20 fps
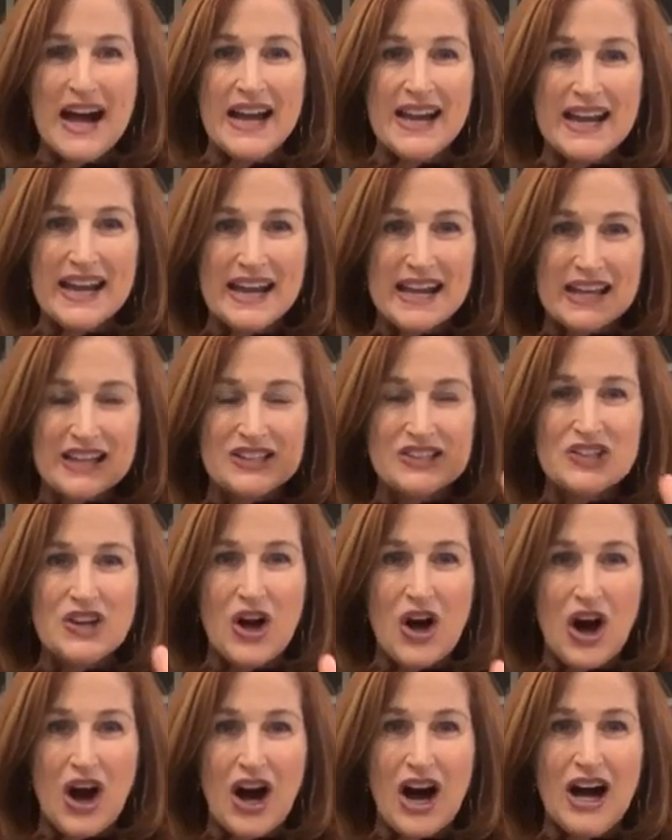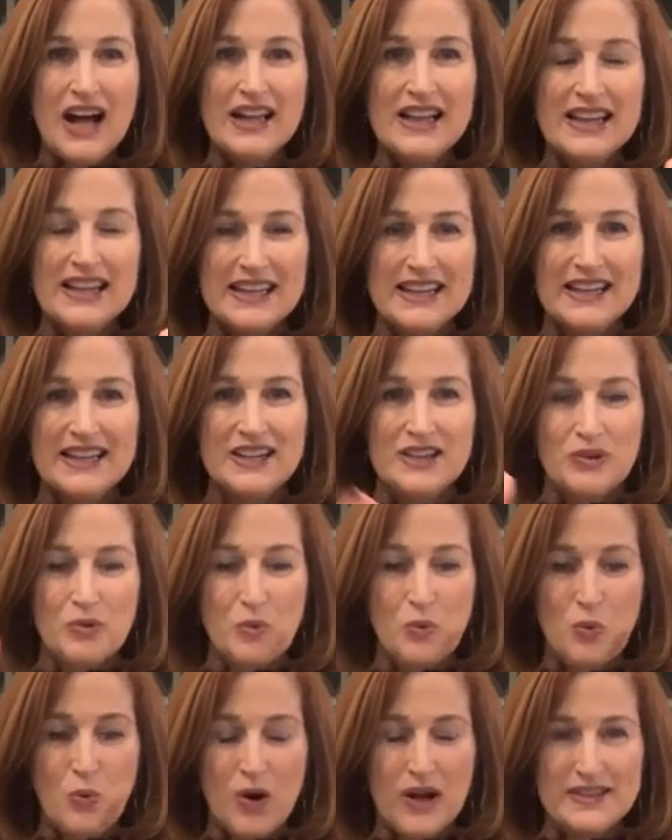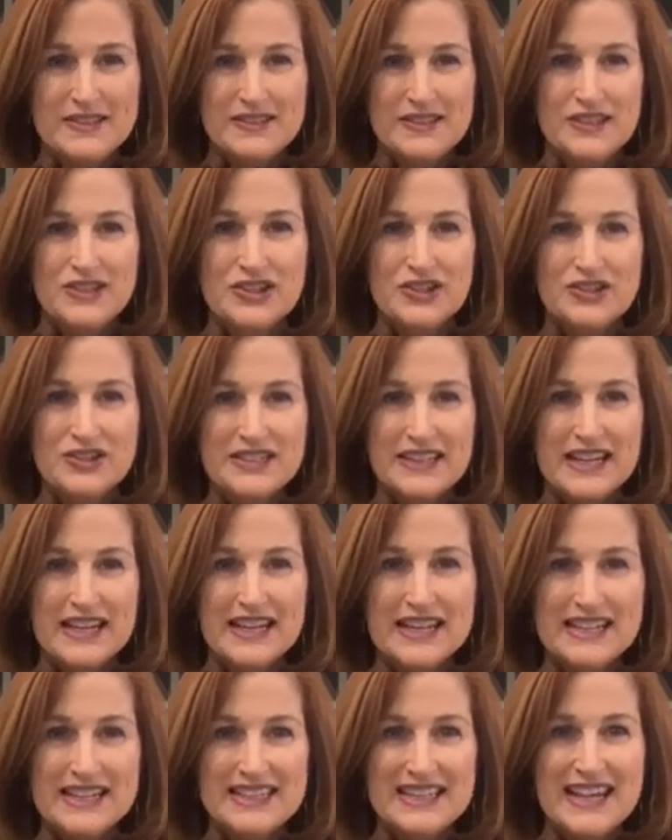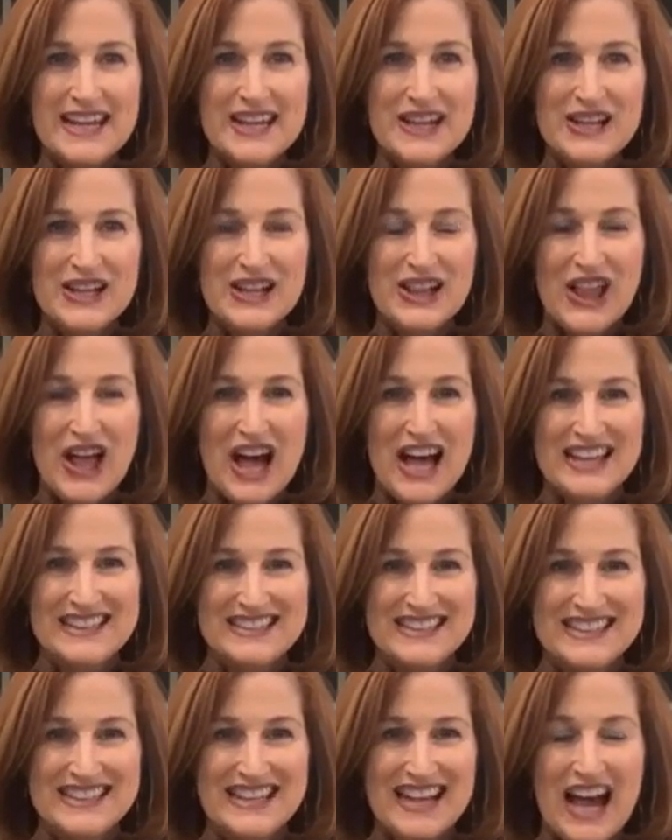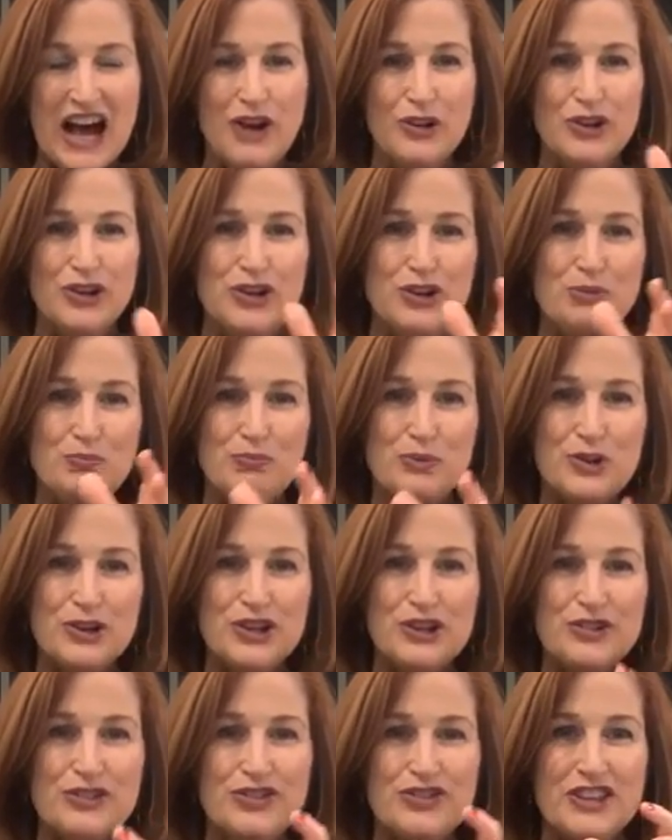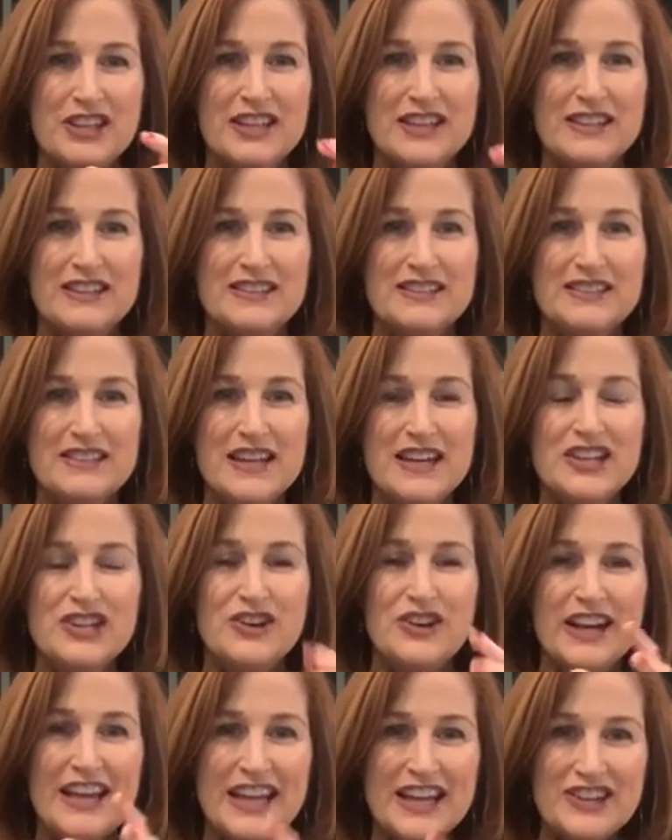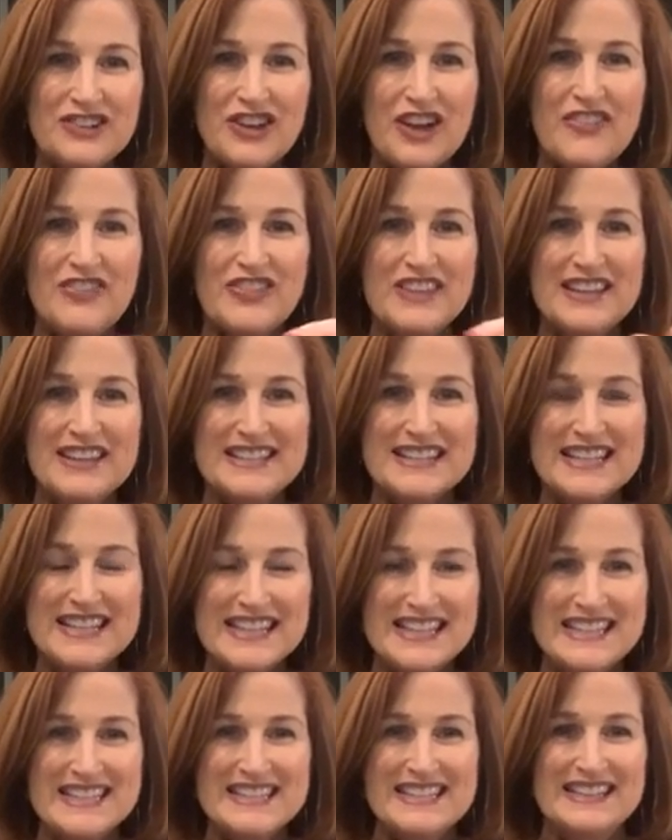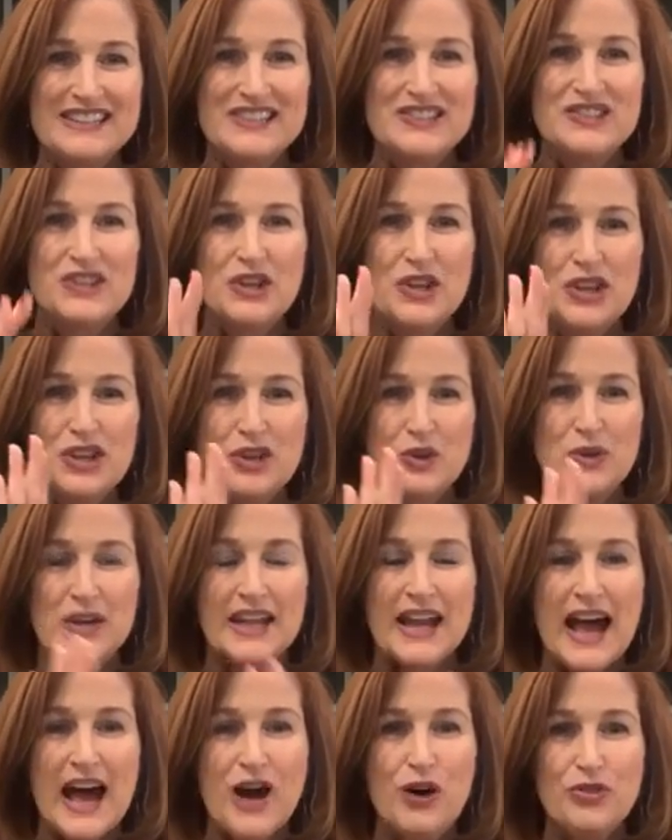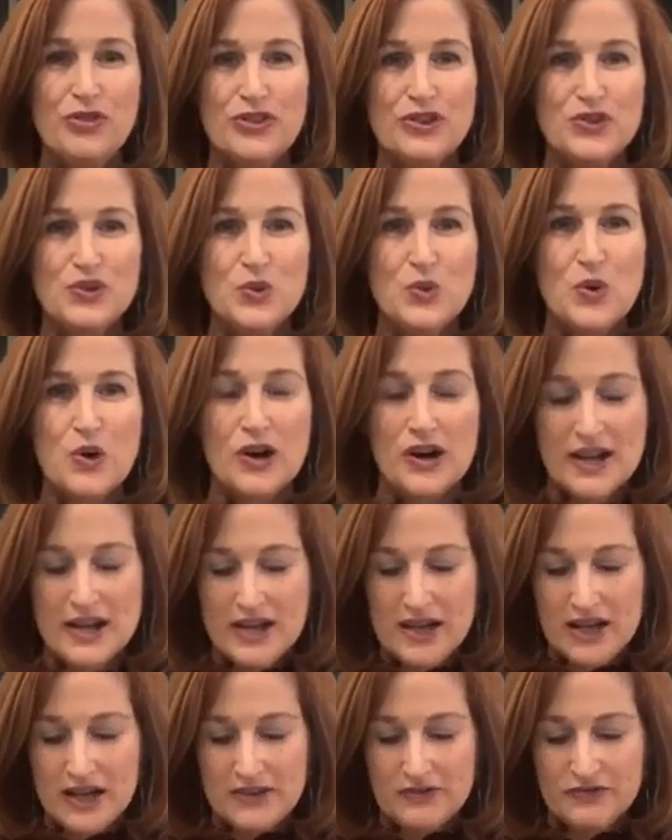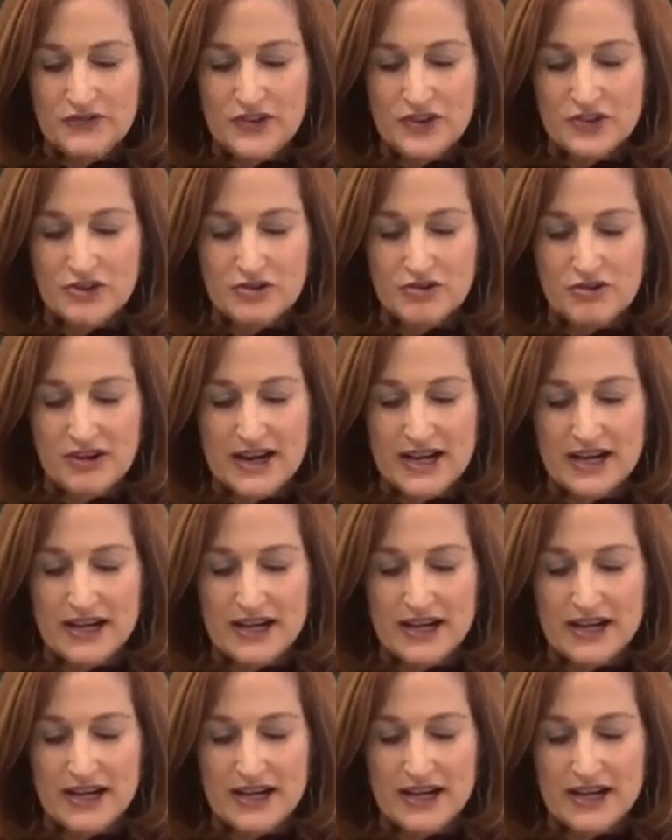But it's all in what's in your day-to-day closet. How can you put your hand on things easily so that you get out the door and feel